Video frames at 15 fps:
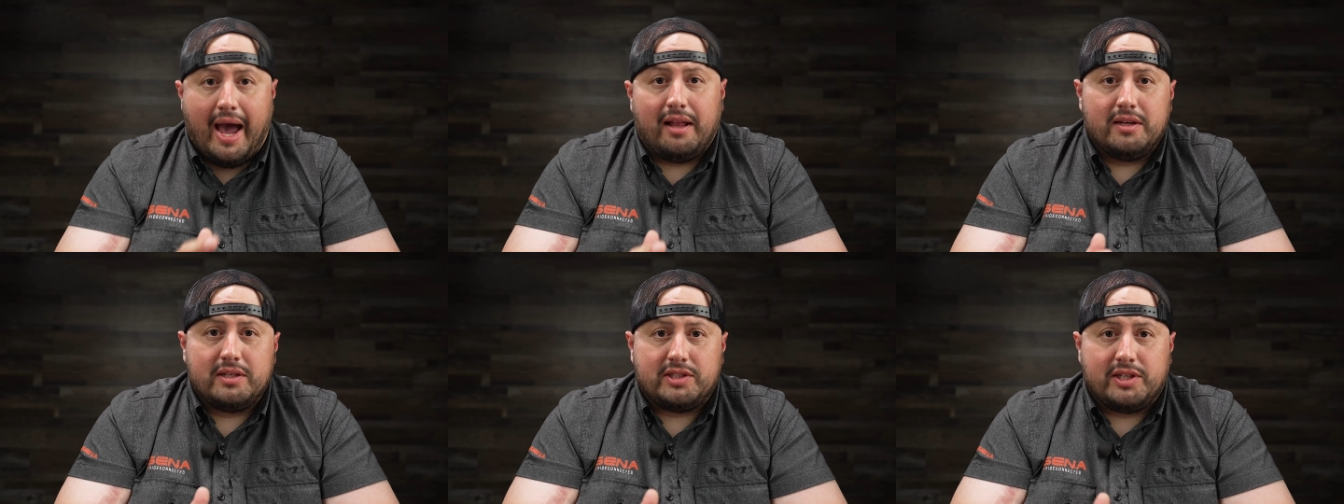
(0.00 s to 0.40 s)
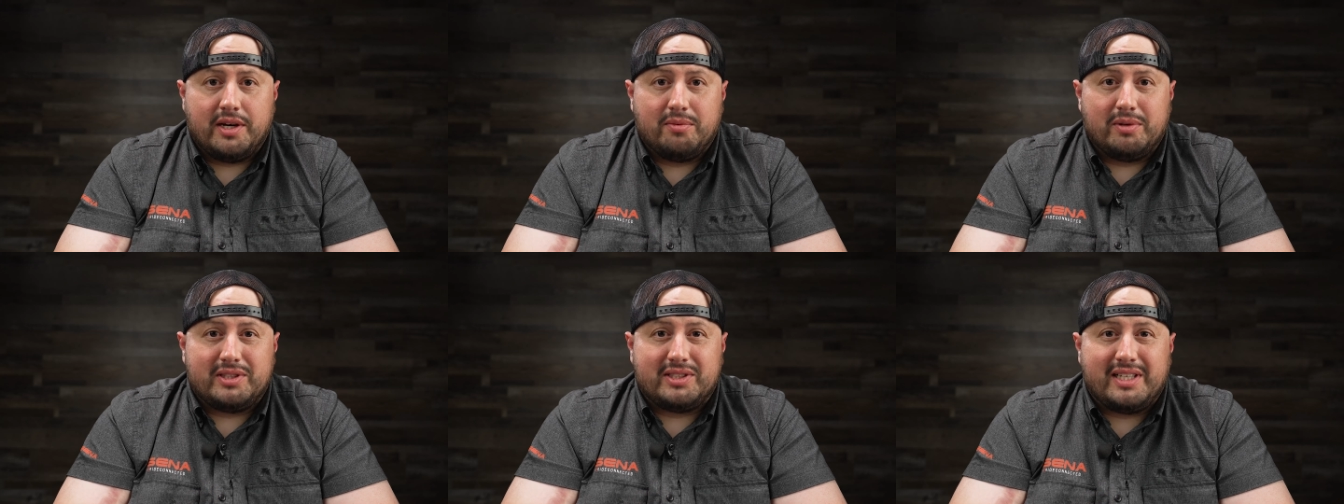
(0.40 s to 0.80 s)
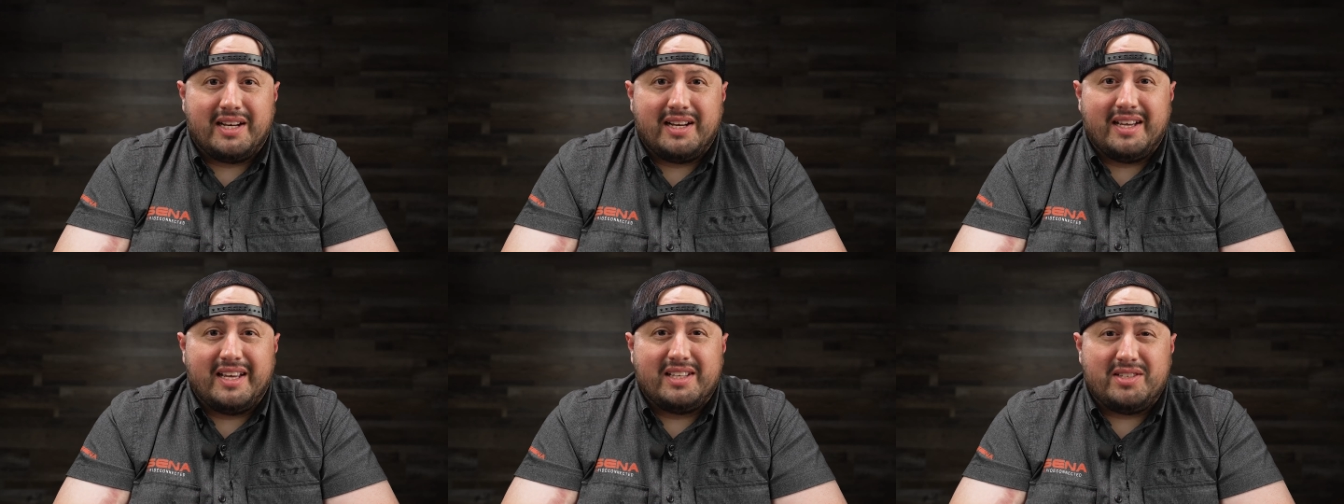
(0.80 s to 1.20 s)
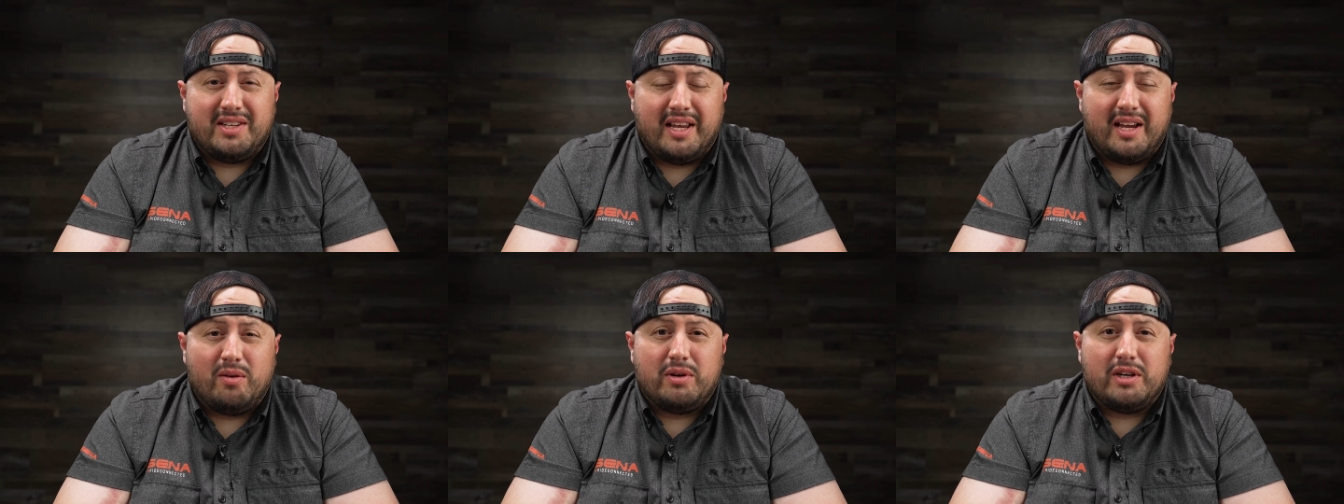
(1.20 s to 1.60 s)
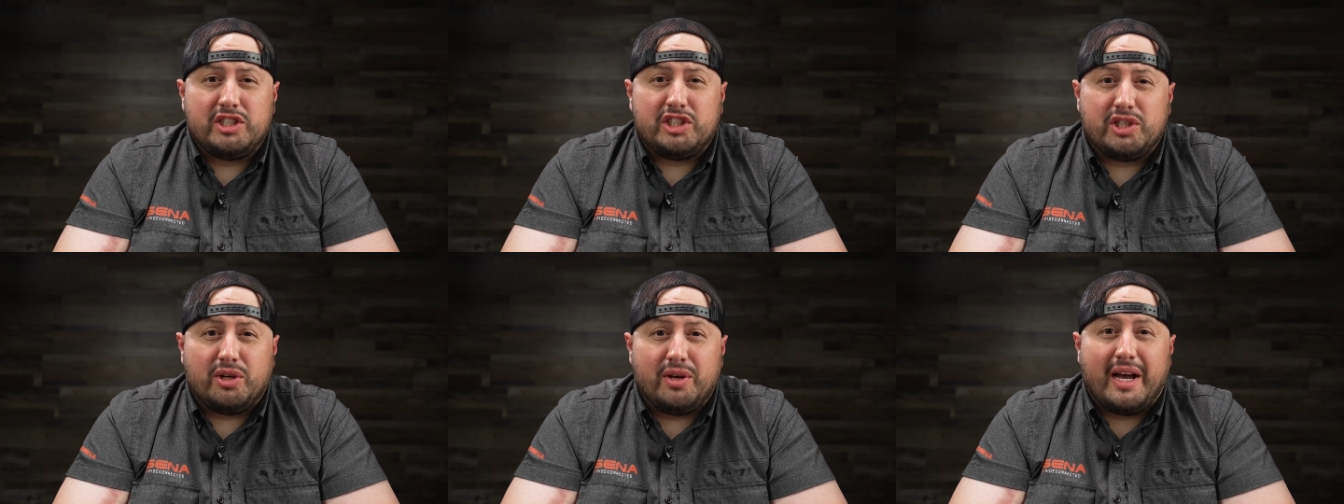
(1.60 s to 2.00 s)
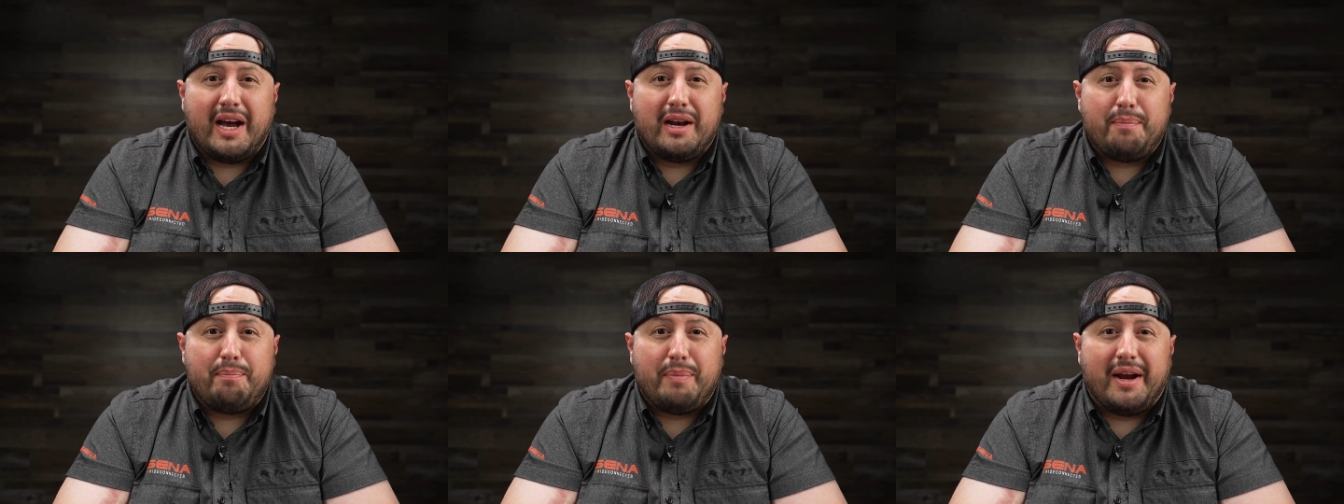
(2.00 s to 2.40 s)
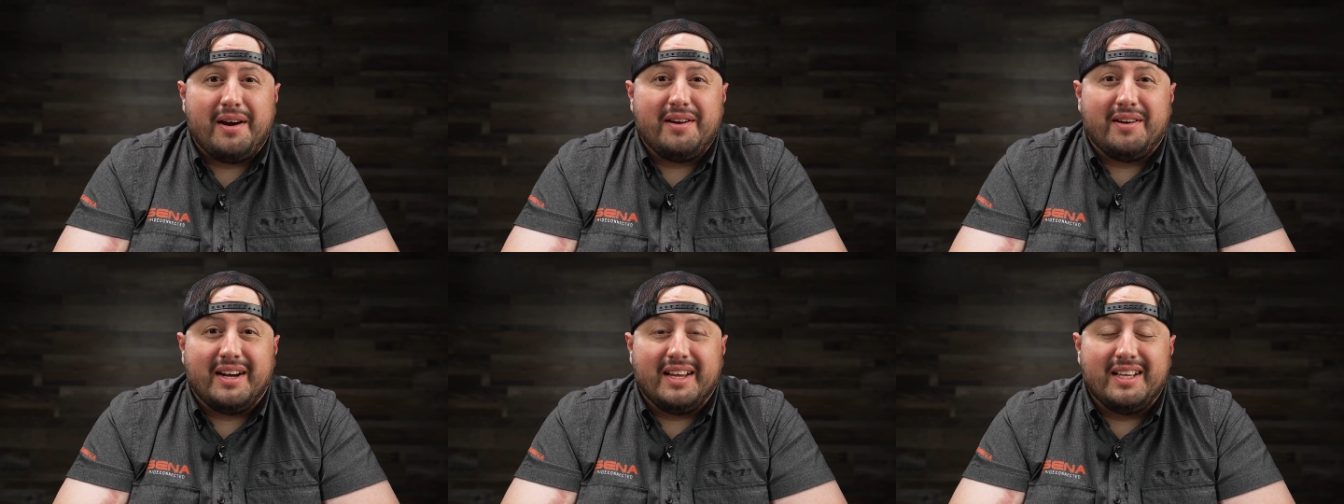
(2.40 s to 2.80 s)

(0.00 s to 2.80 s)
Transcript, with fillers: Alex here with Sena, and today I wanna to show you how to pair your